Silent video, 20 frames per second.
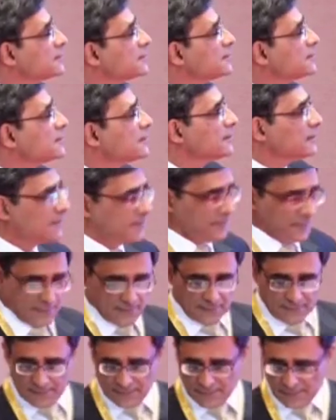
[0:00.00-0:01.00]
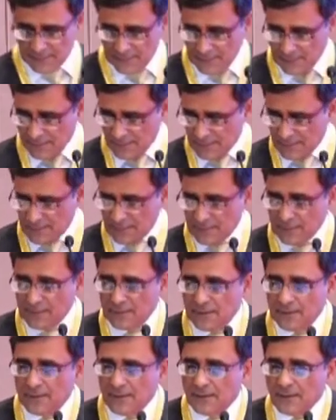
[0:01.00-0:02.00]

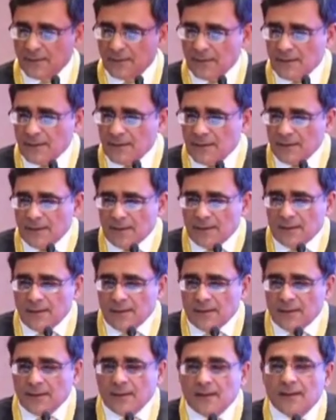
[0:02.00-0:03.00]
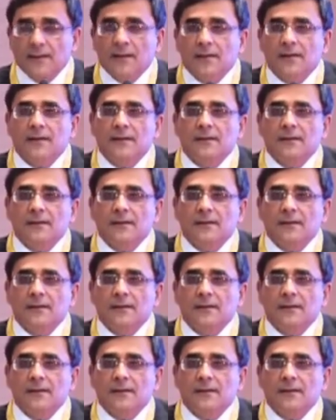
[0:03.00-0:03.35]
Nobody speaks.